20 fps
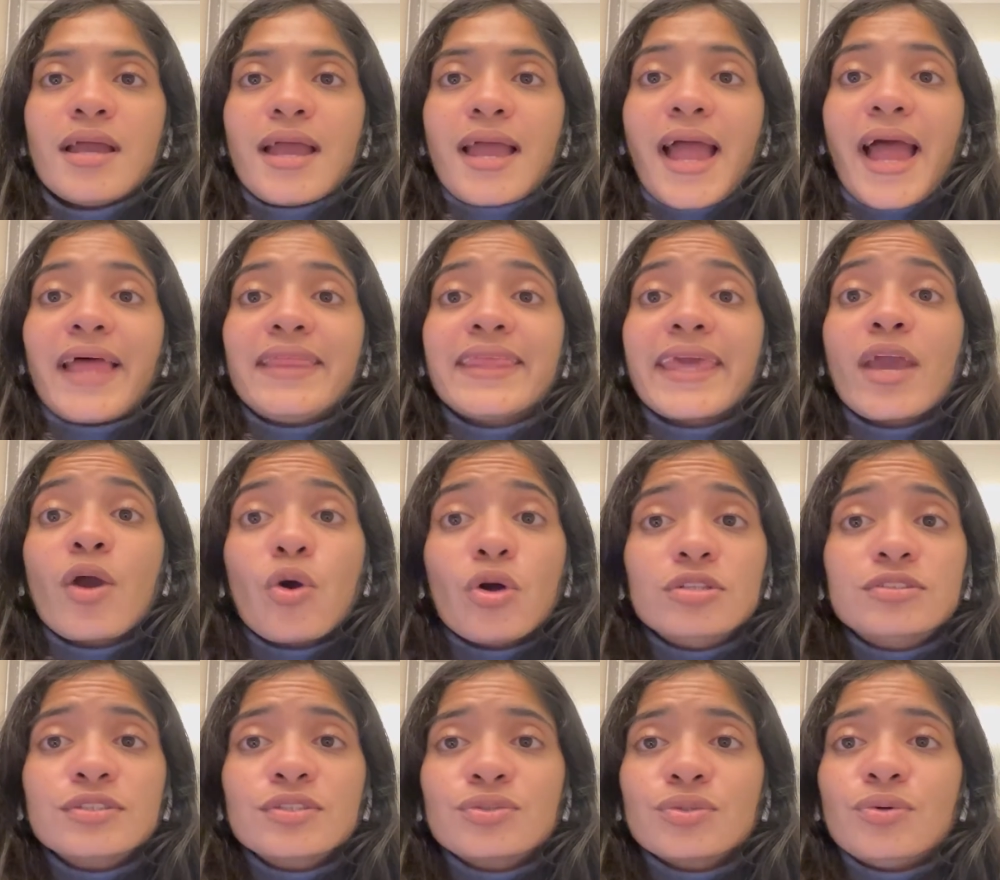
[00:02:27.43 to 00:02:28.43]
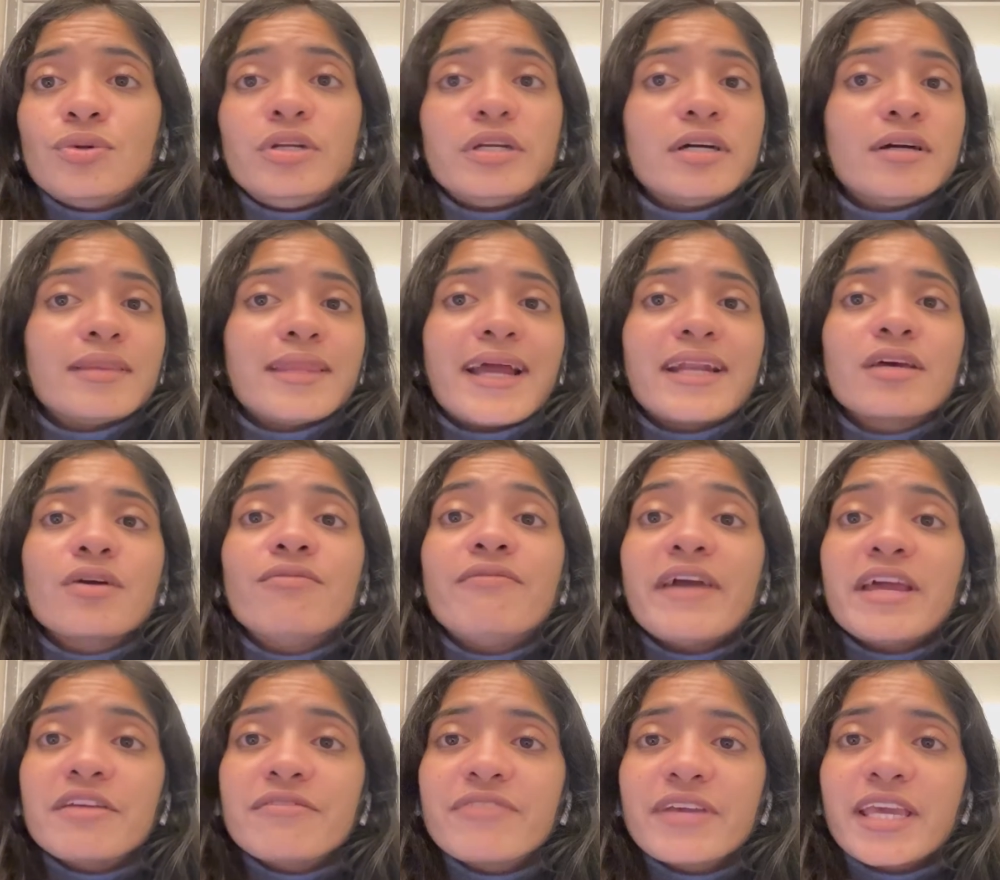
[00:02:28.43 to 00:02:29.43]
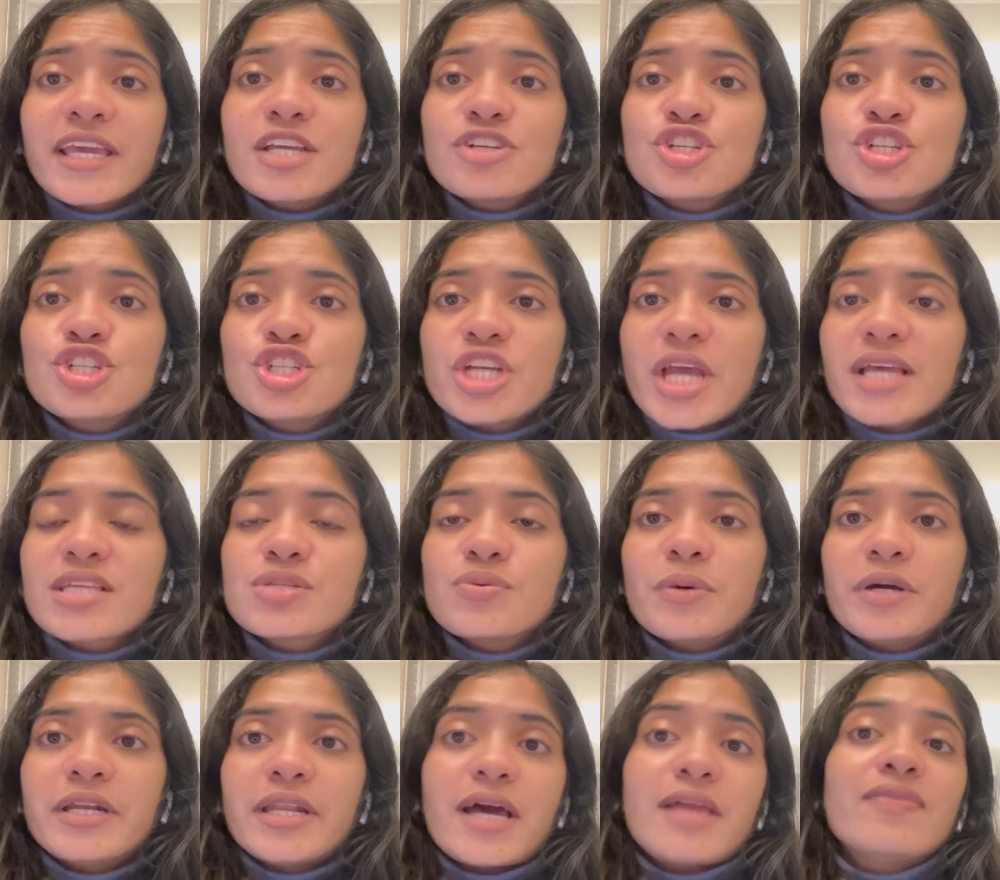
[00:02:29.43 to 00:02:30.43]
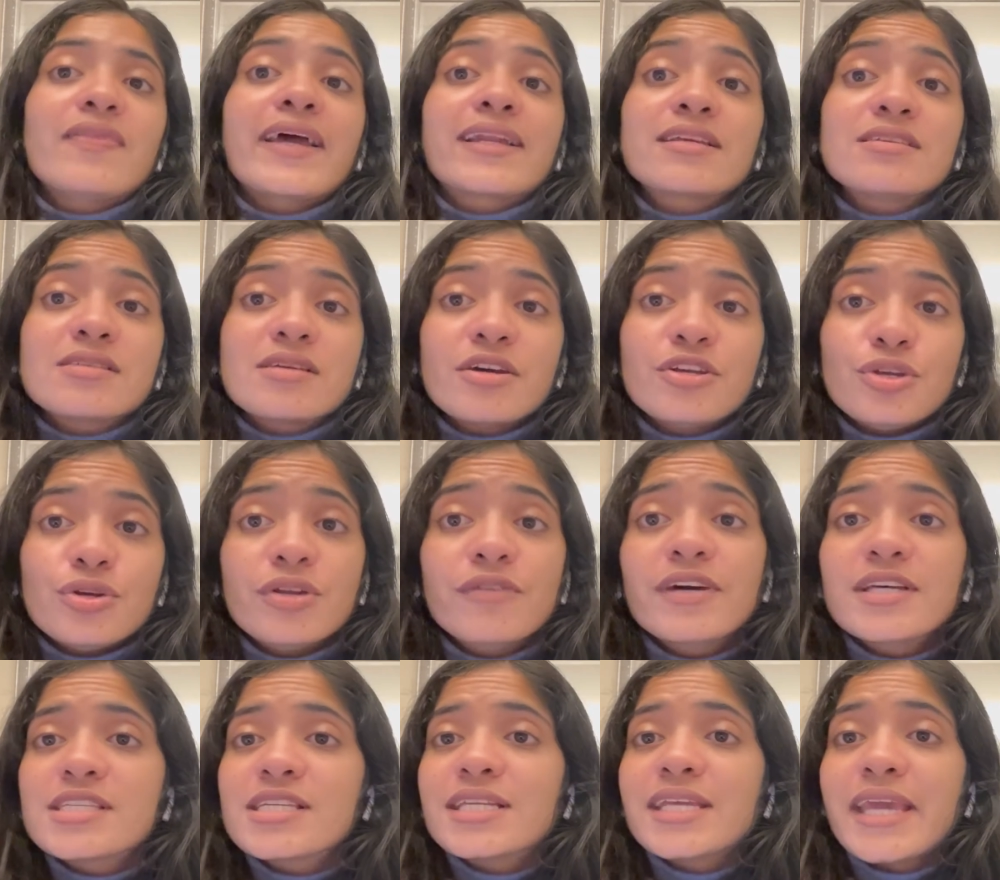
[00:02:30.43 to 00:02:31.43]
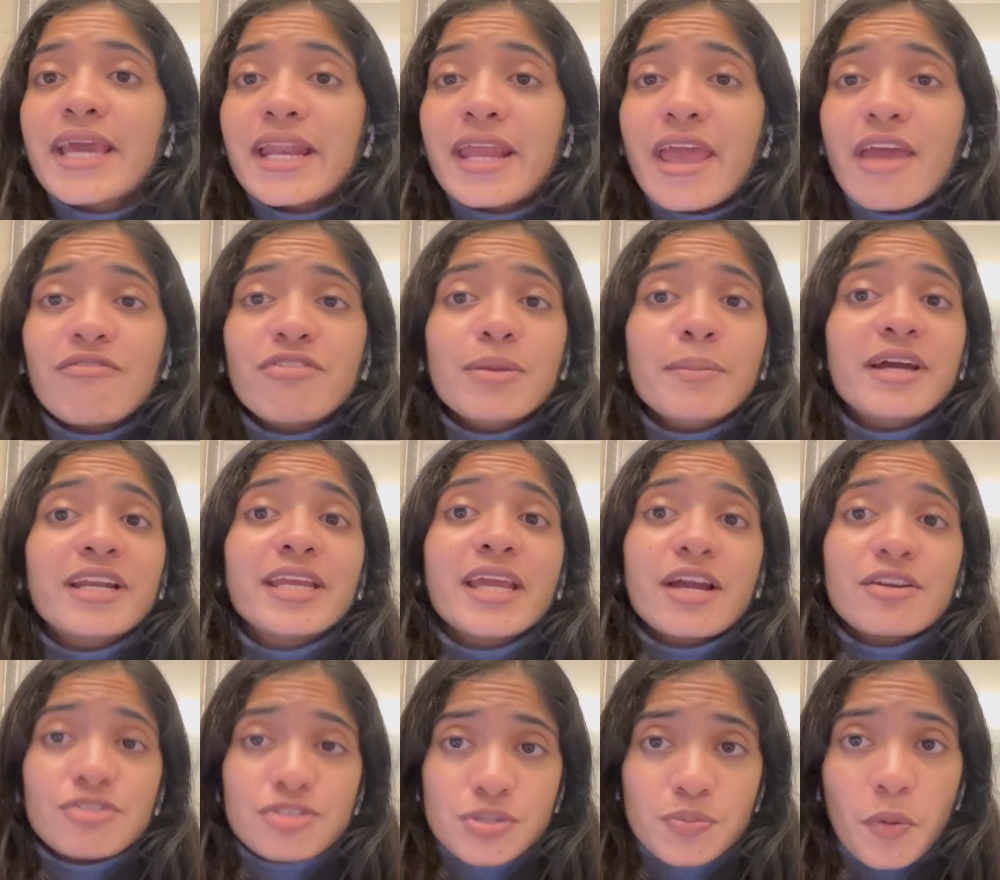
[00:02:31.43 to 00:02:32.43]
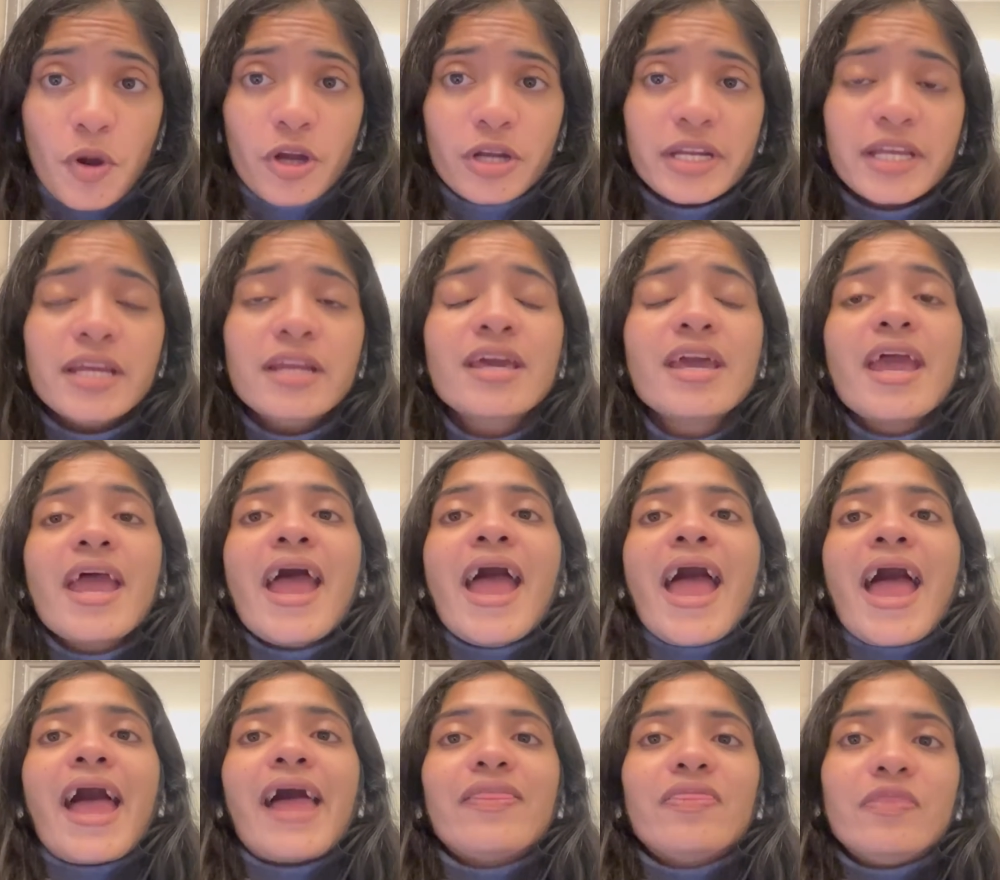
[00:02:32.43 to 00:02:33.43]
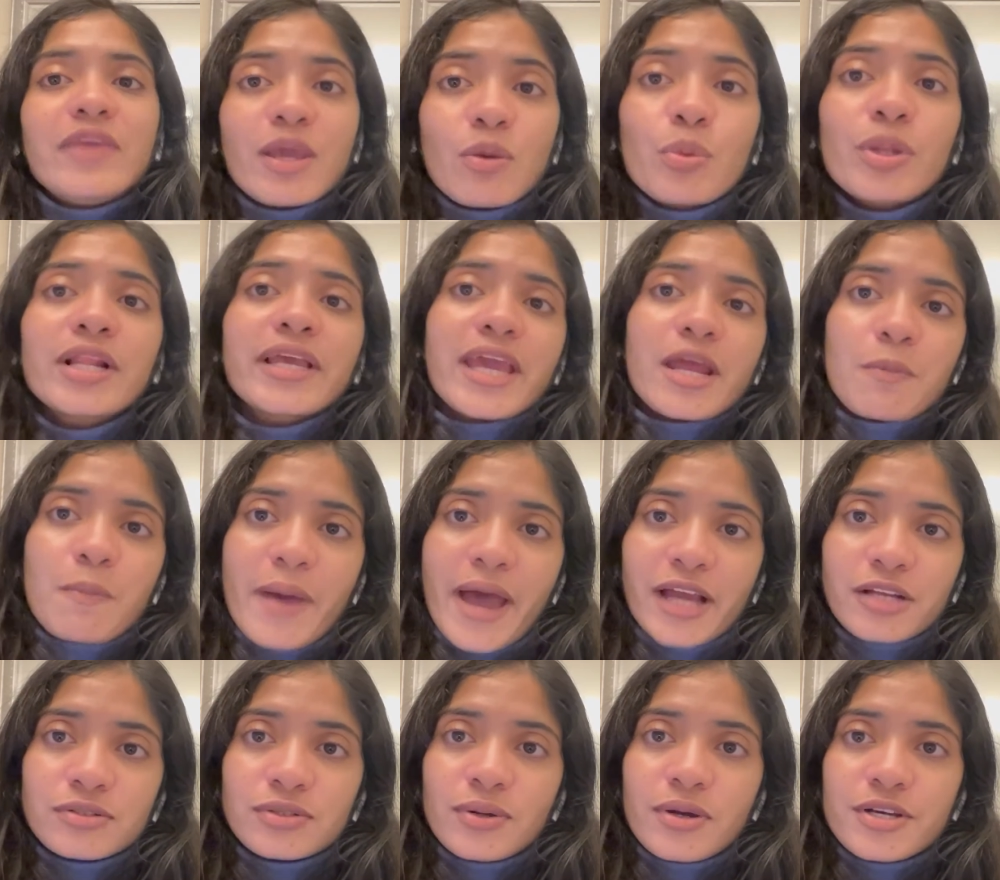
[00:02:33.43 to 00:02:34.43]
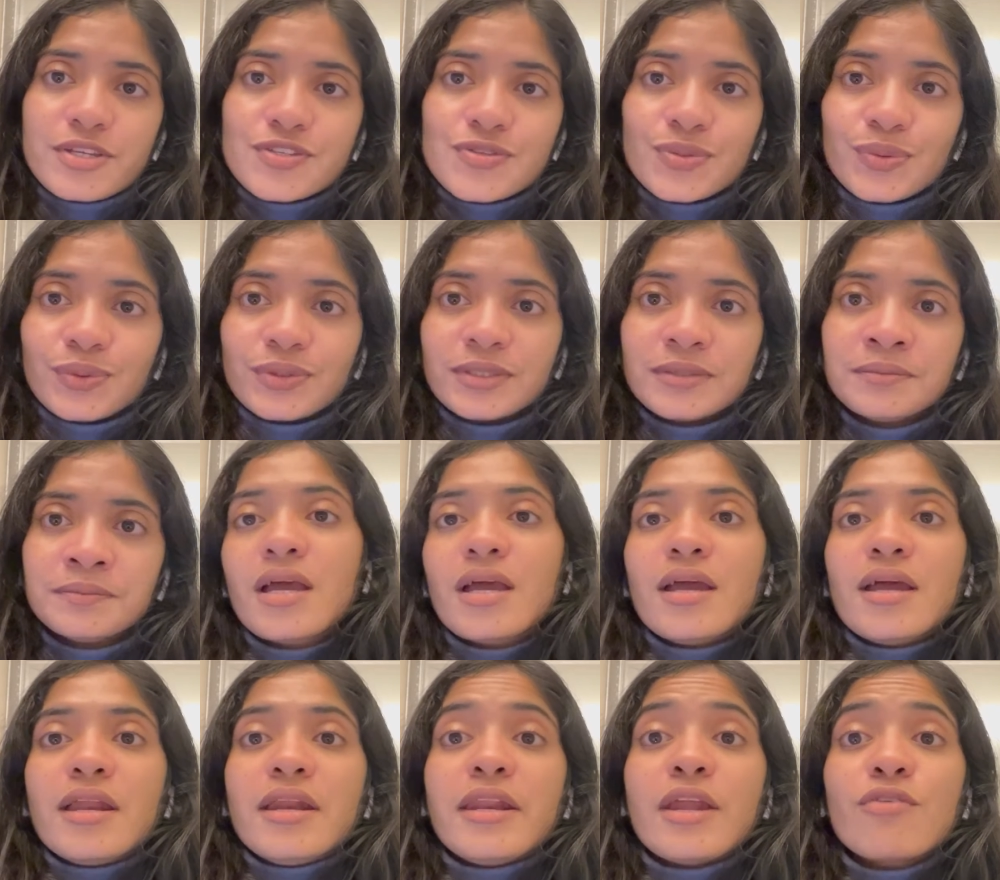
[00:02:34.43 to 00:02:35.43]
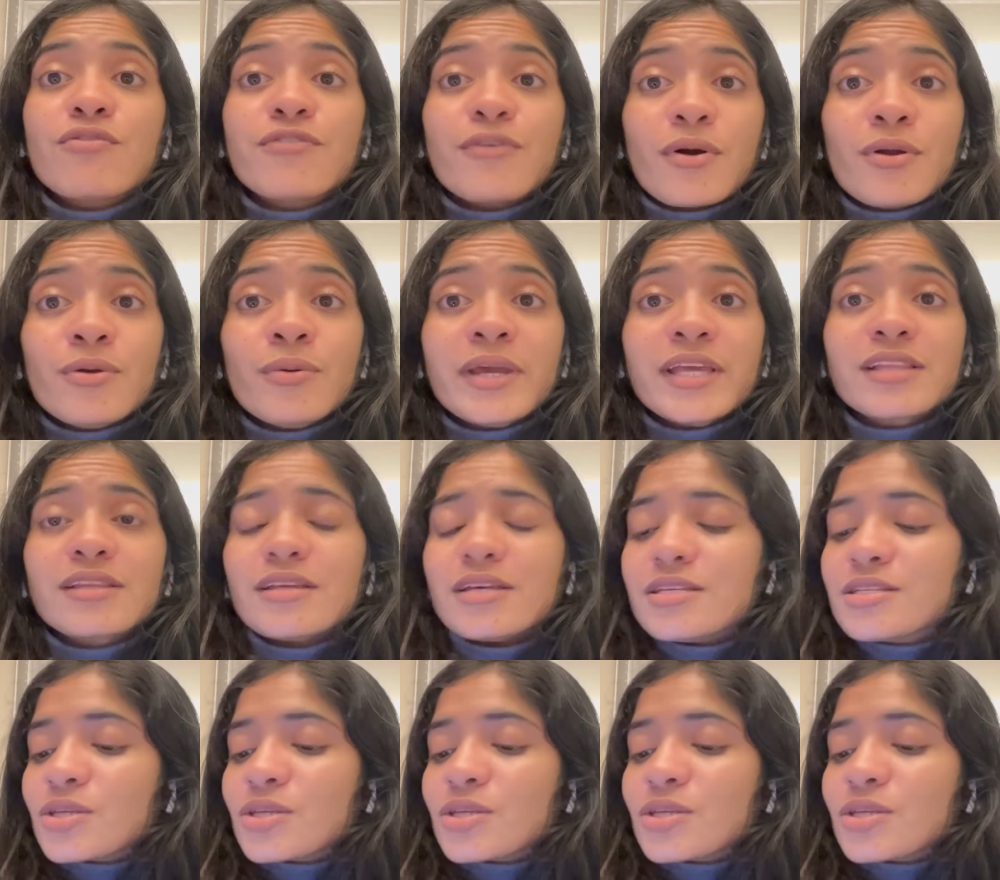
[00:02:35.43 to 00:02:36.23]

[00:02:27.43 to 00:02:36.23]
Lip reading: And they also told her that her verification checks were done, that is, her university and everybody had responded, and they will get back to her soon. Now, following this,